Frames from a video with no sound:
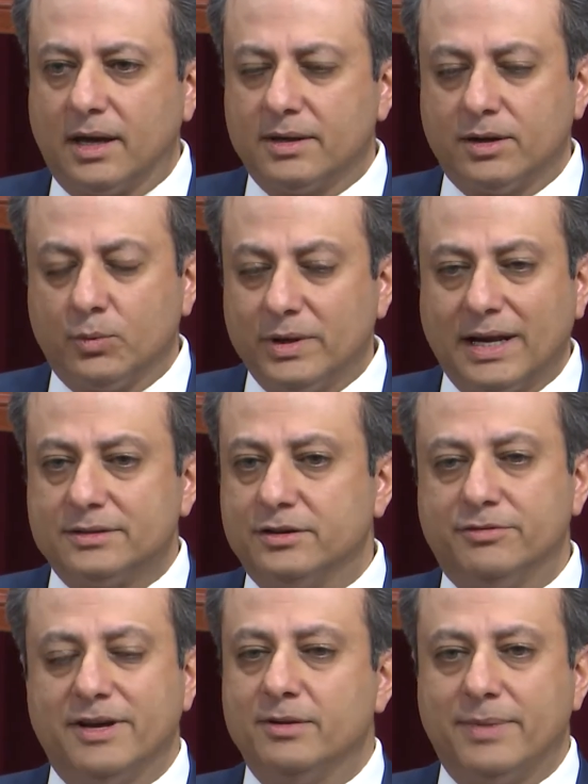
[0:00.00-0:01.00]
uh, you know, we had to
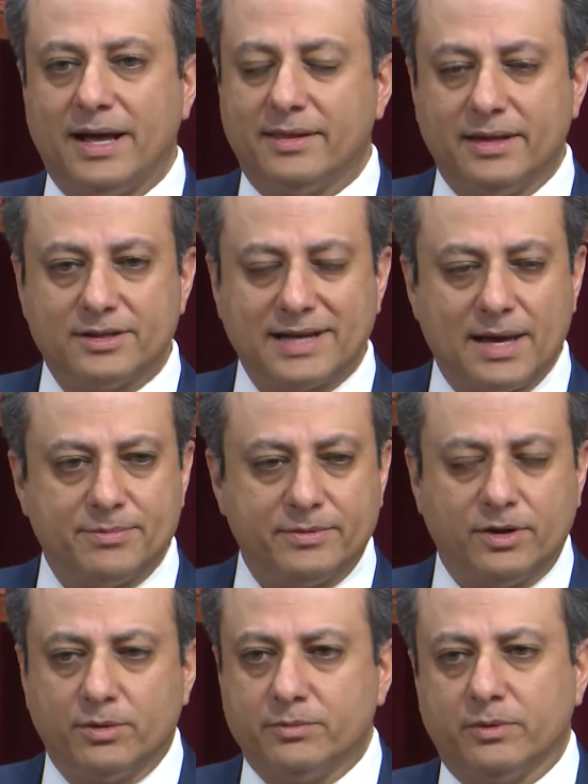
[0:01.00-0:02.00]
defend bad things happen,
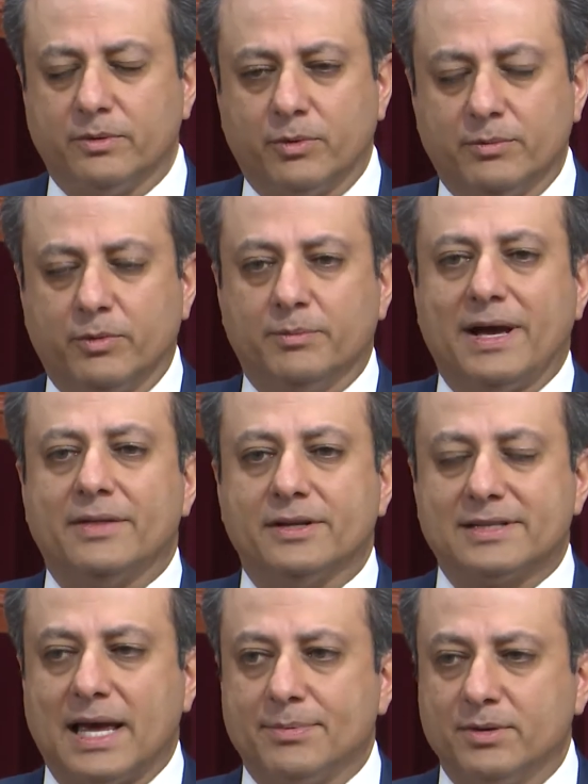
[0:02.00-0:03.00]
you know, when, when bad
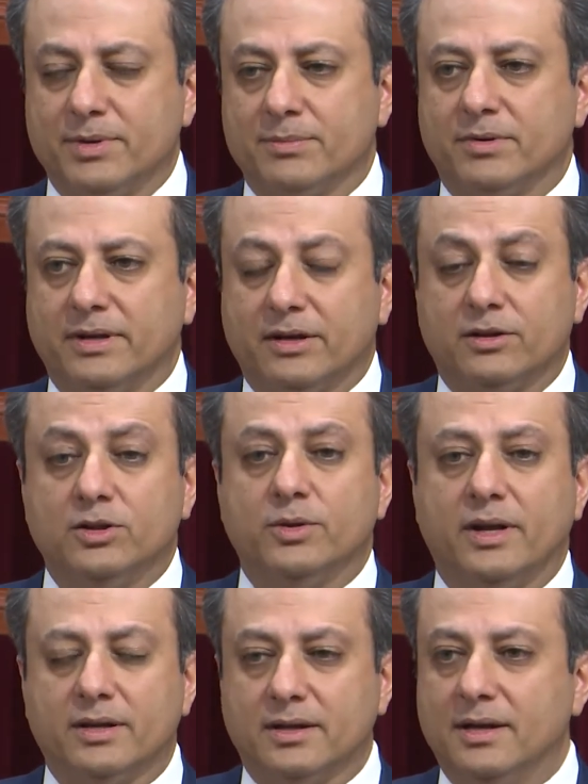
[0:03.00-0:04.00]
things happen to people,
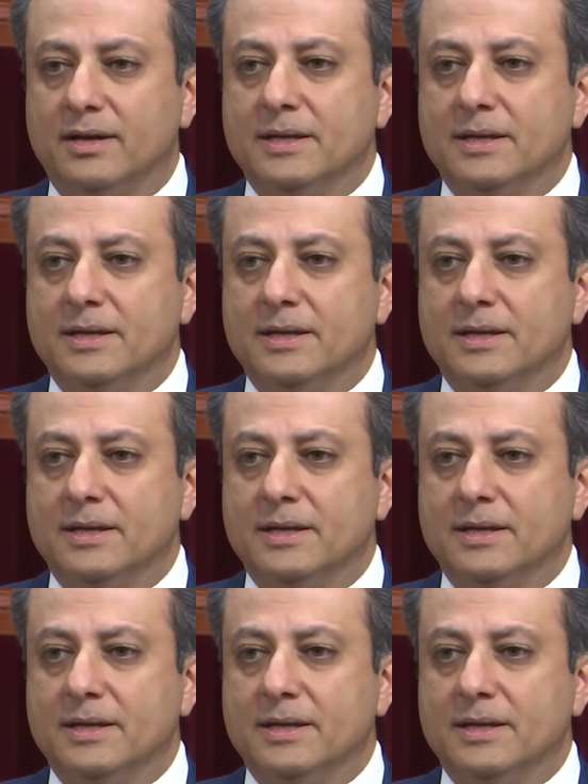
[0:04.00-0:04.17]
including